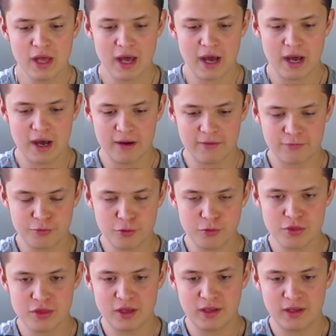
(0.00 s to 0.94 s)
uh,
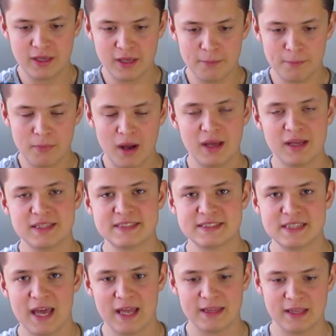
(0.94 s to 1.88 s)
through the mic
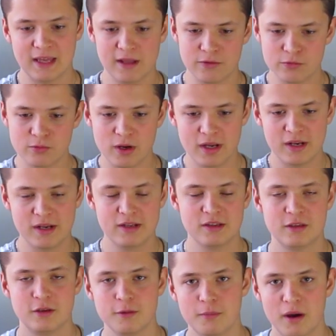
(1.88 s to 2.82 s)
stand, and right
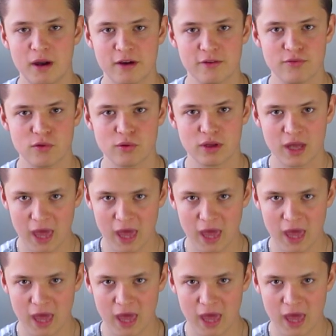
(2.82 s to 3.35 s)
into microphone